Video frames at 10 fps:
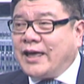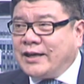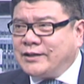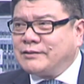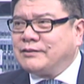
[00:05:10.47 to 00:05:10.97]

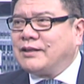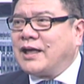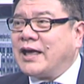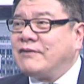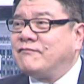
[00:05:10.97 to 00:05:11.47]
added
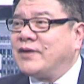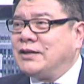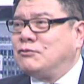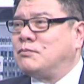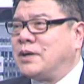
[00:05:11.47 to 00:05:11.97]
high
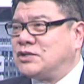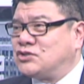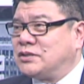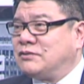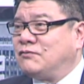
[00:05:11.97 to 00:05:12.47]
value
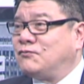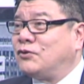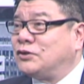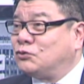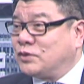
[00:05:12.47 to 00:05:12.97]
margin
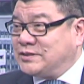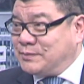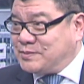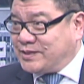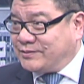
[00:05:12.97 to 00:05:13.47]
for the
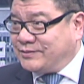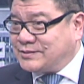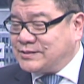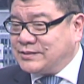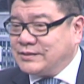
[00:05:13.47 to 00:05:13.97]
tourism
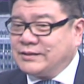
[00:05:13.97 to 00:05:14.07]
sectors.